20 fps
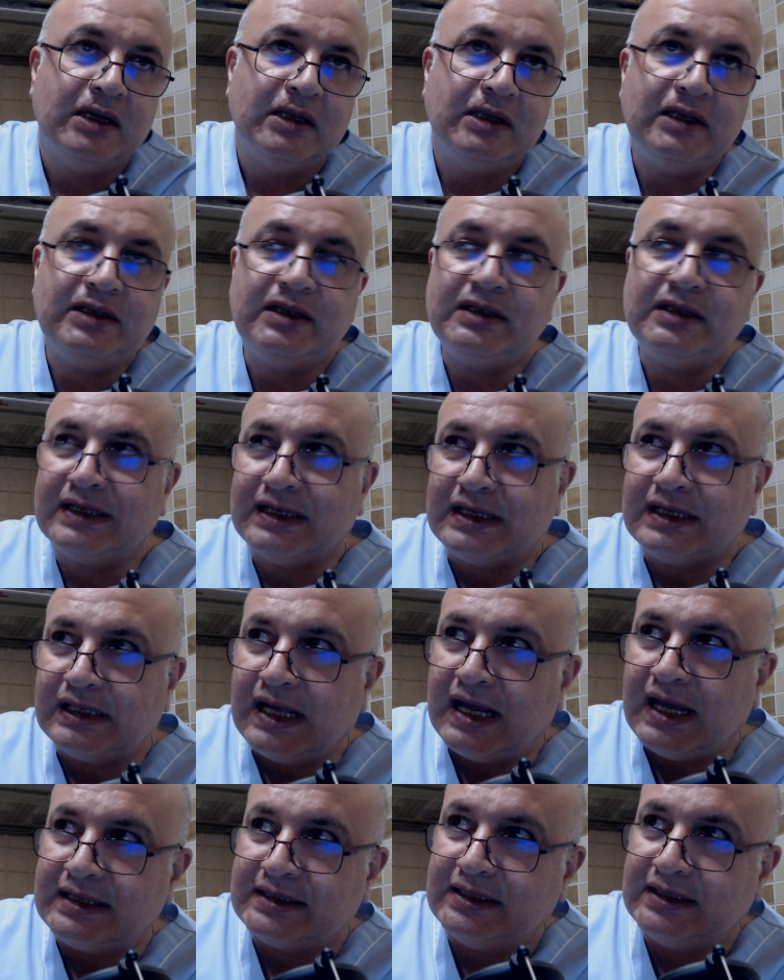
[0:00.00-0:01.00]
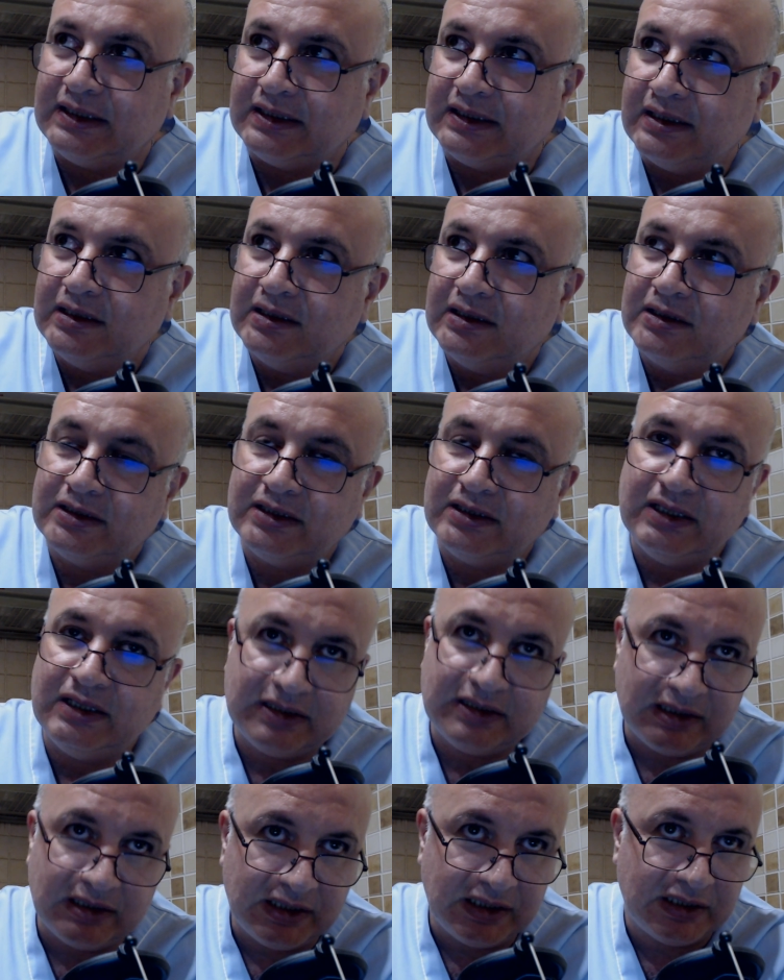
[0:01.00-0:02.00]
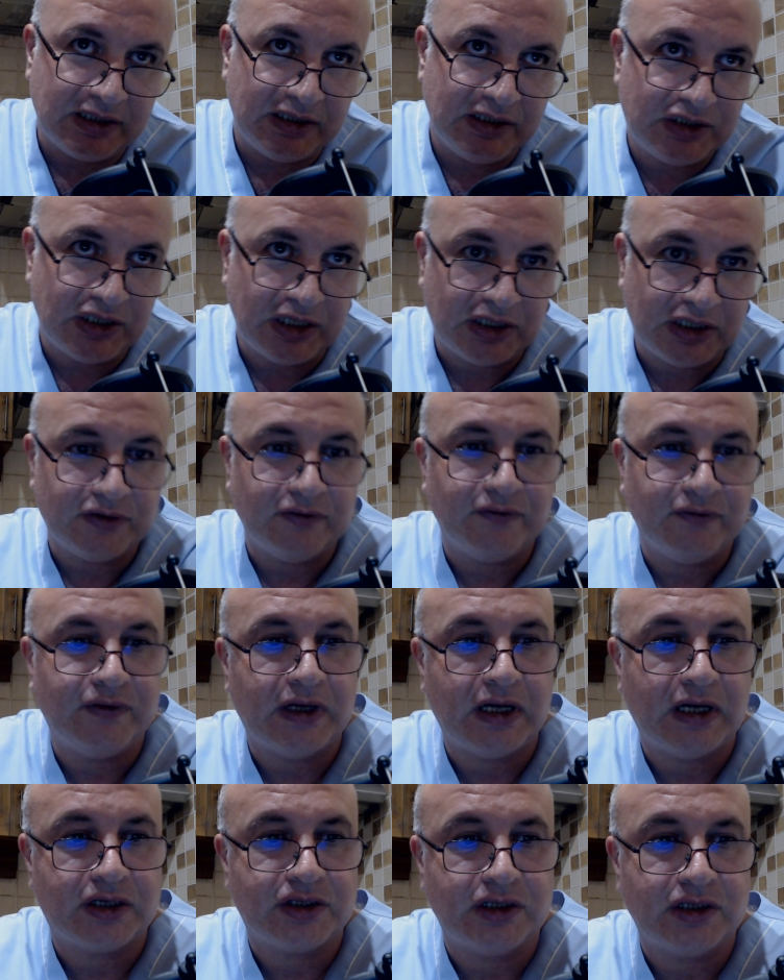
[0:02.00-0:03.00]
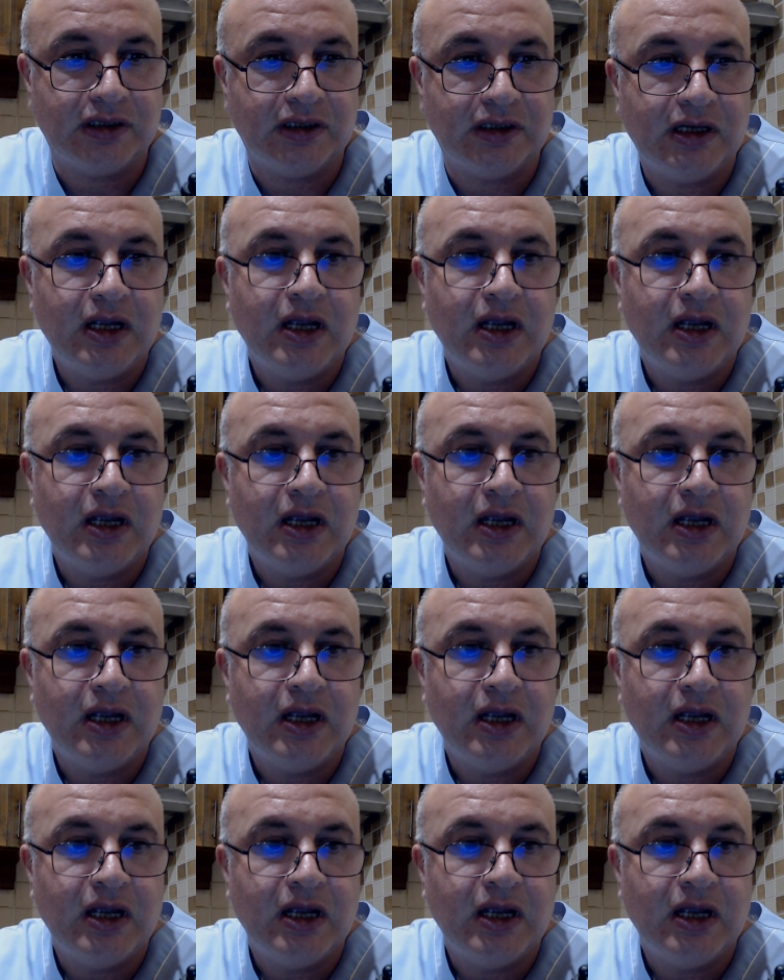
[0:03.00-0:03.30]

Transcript: This is a classic systolic ejection fraction.